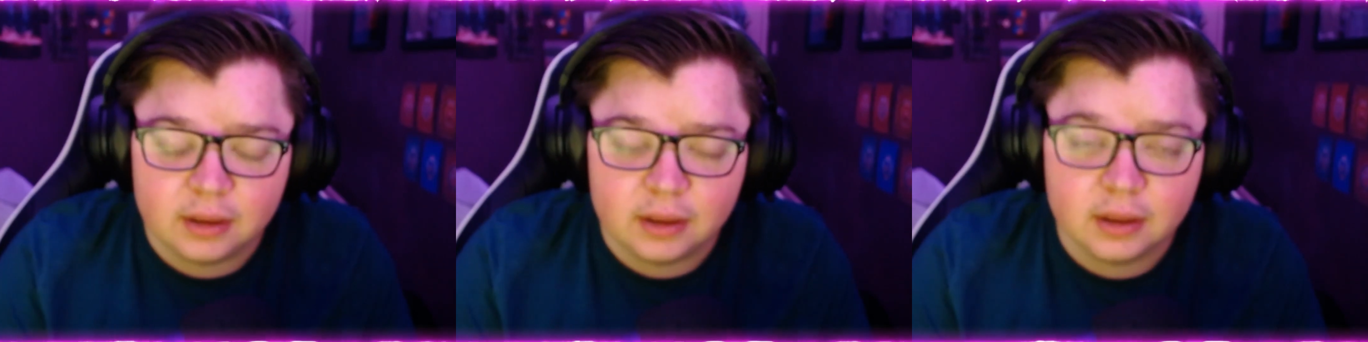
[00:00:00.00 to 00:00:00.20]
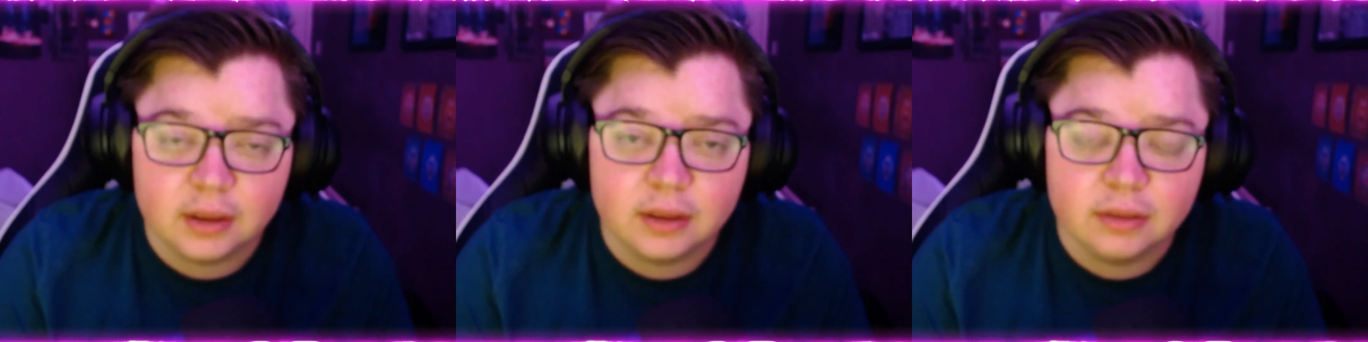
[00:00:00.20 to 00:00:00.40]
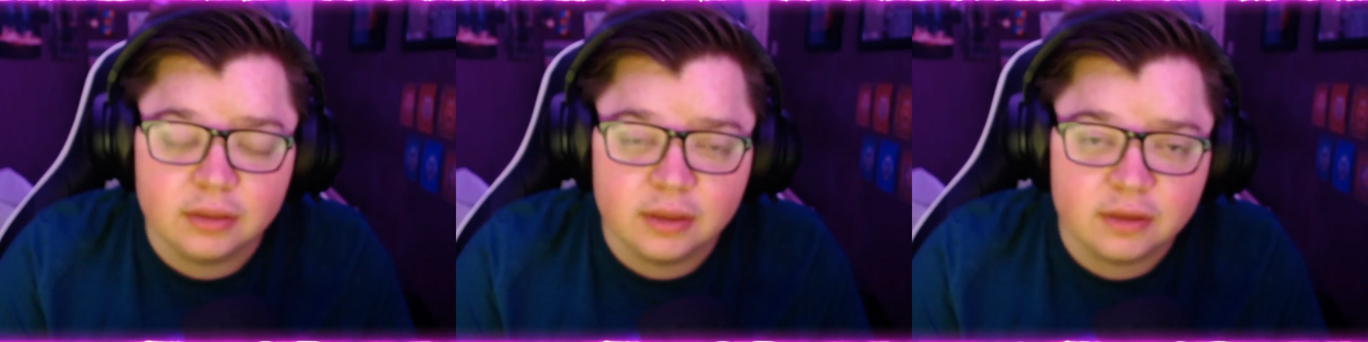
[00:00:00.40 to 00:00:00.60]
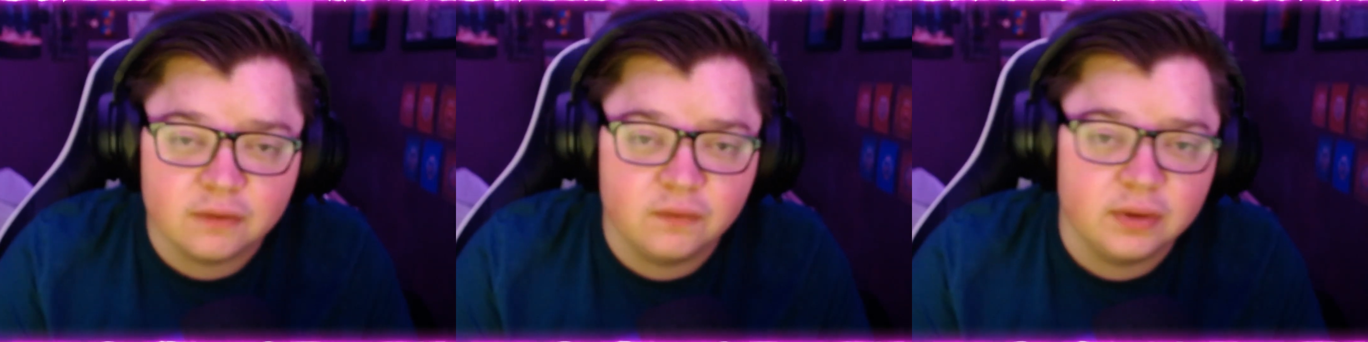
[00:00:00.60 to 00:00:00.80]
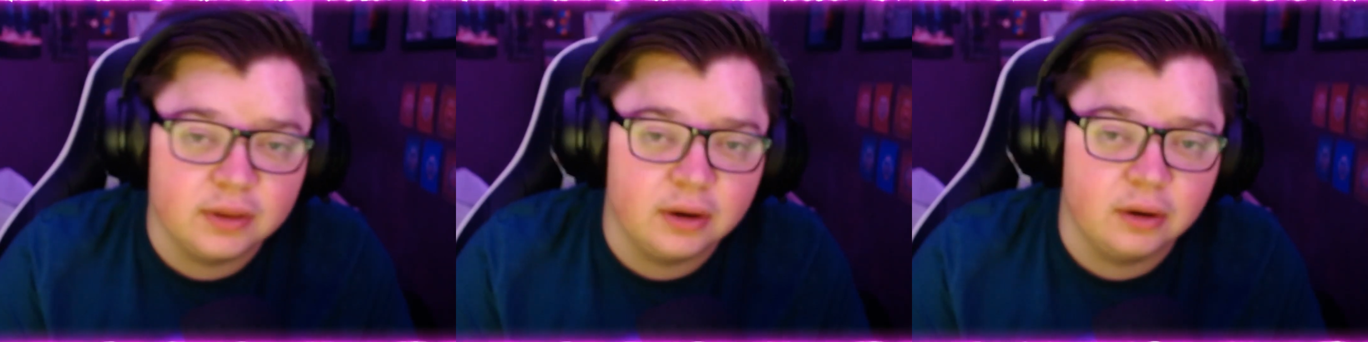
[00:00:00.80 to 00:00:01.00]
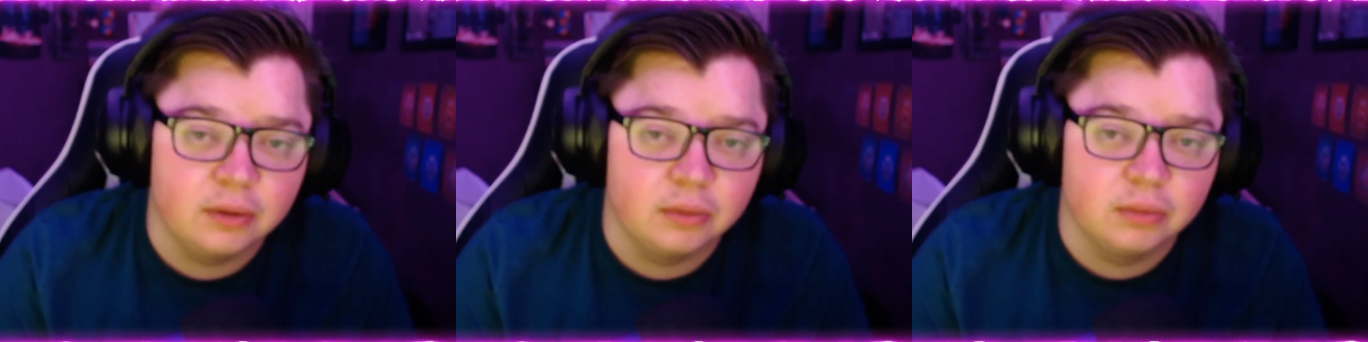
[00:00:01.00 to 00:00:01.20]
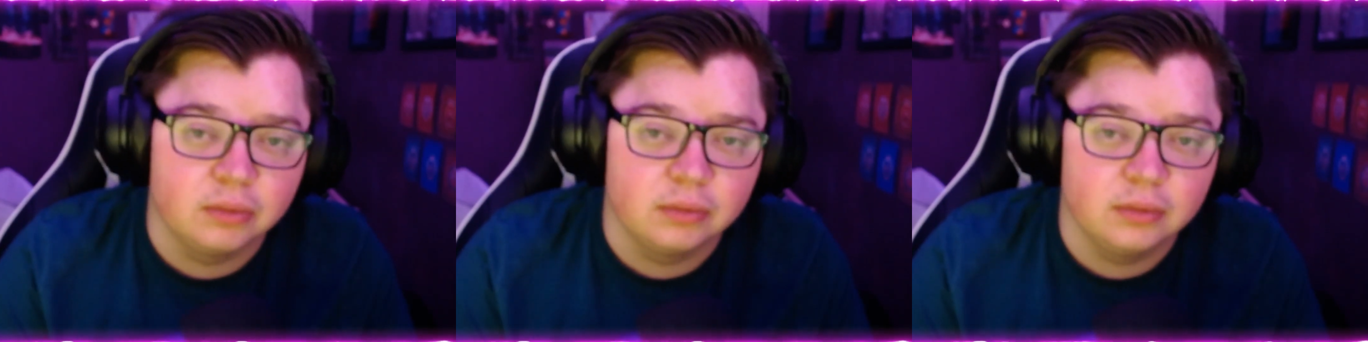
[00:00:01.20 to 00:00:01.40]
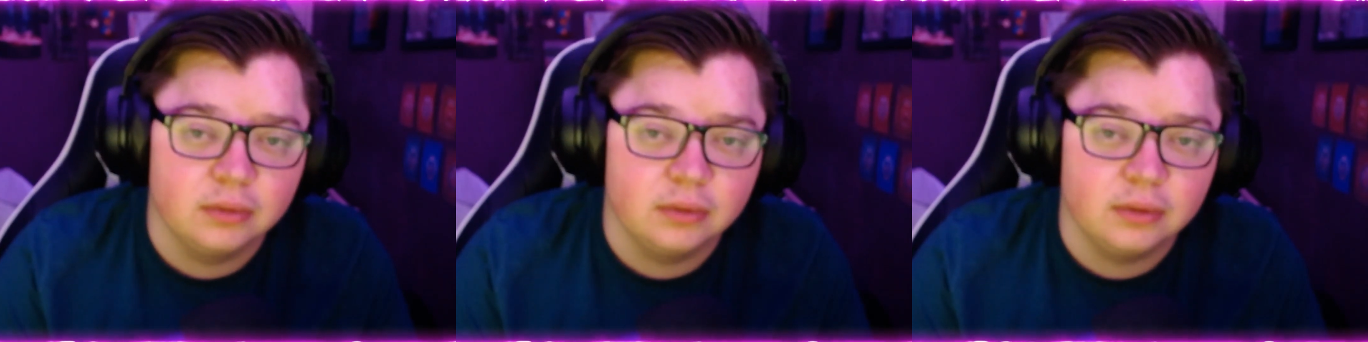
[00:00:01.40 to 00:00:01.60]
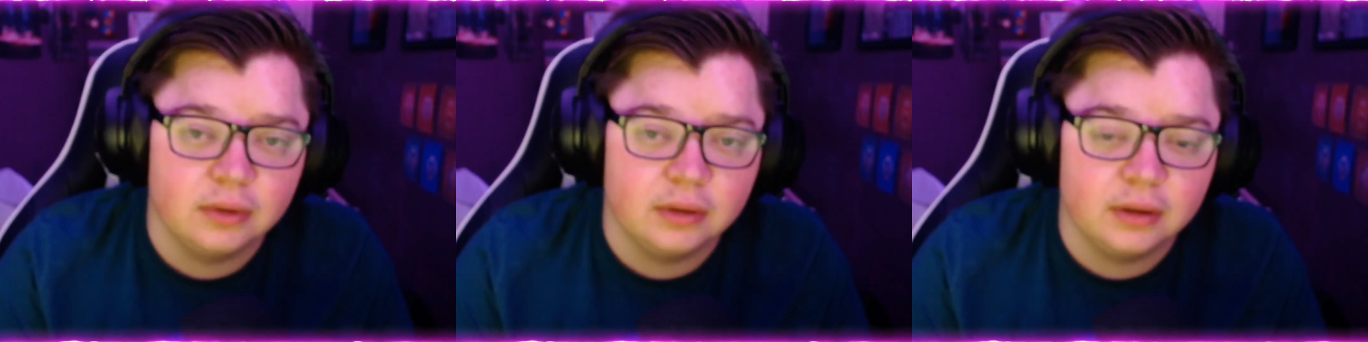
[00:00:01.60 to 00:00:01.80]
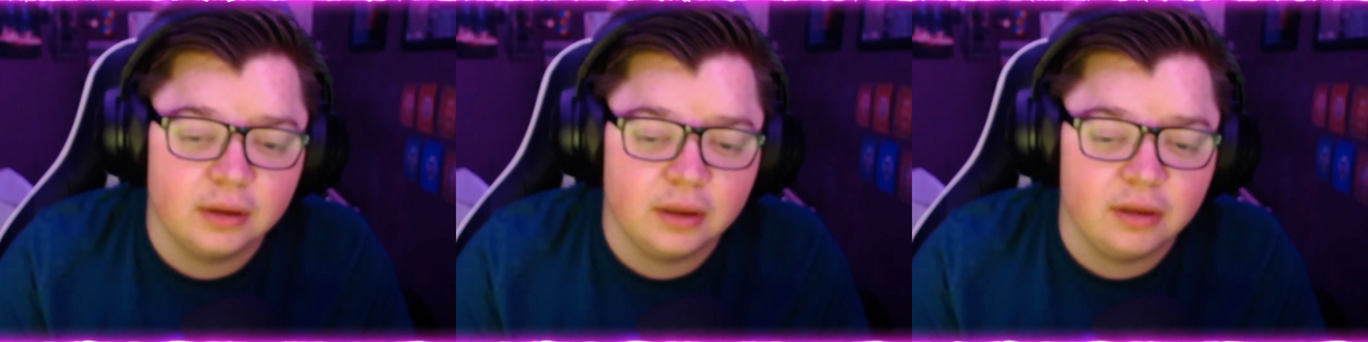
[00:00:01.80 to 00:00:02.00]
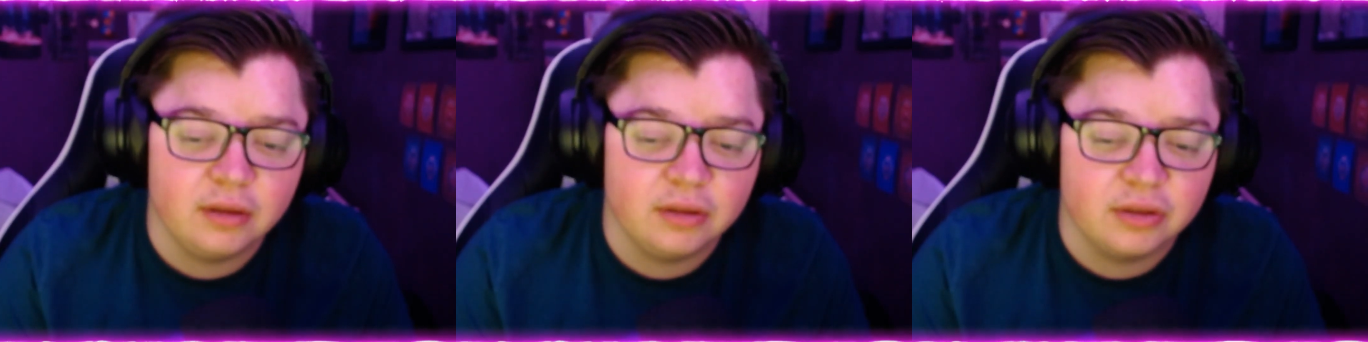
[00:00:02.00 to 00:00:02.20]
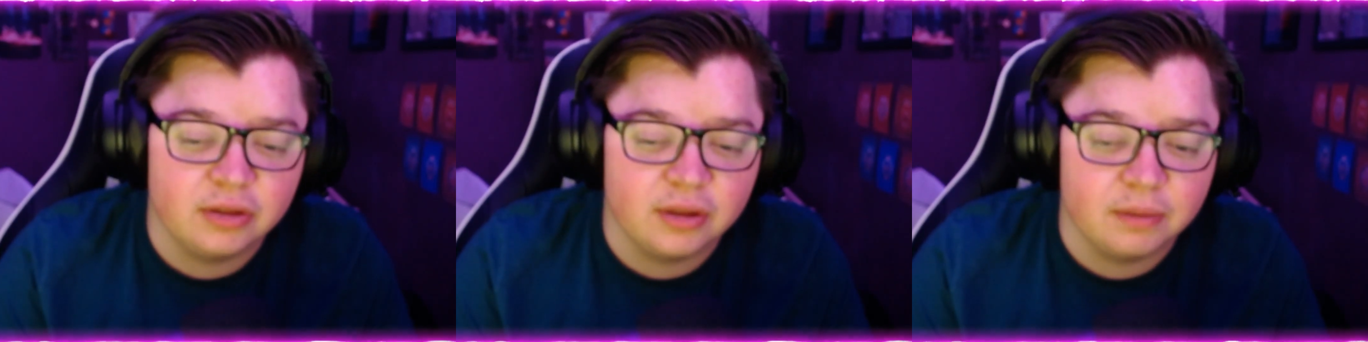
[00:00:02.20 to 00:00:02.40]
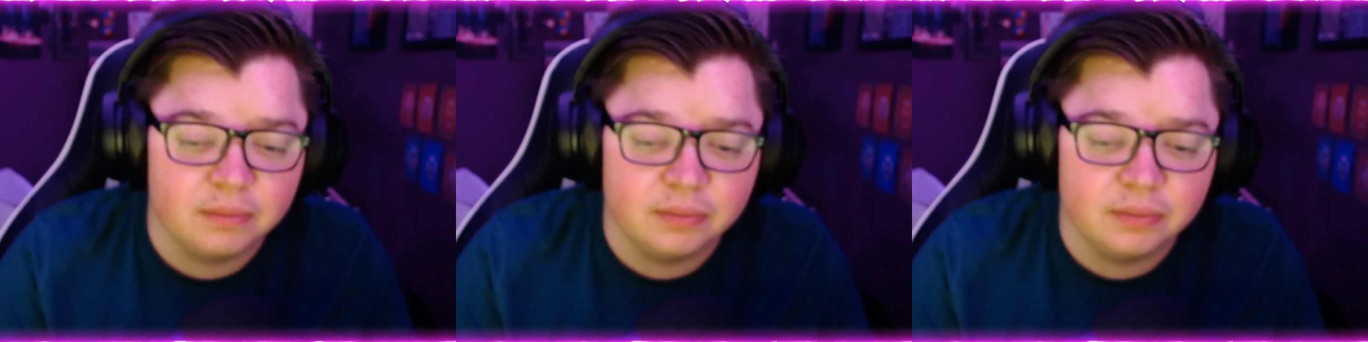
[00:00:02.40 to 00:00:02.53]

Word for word: In this video, I